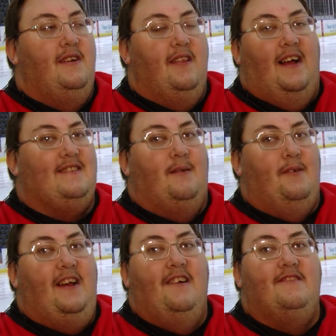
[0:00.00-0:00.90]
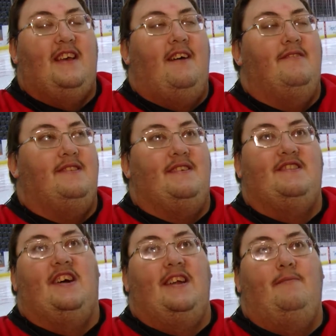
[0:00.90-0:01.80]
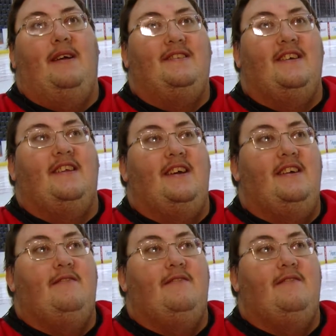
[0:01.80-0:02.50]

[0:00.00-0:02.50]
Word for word: Last couple of years, I was shut in, basically.